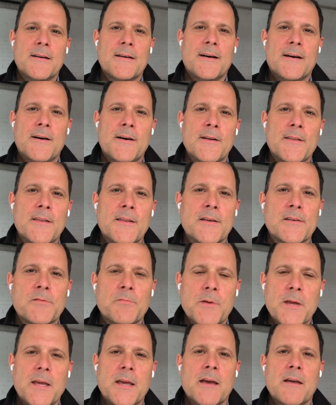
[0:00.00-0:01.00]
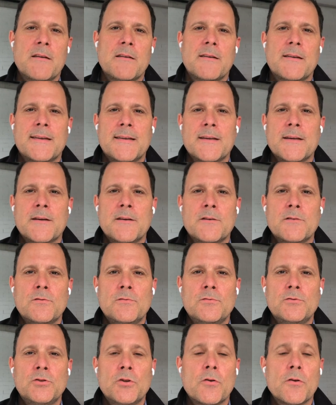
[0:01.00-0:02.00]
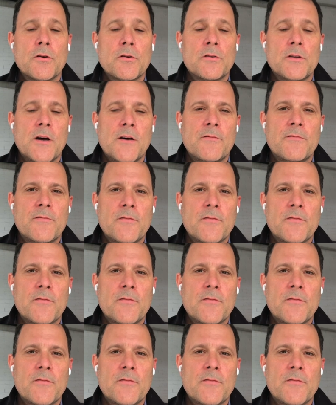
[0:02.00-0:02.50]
on this weekend to show your love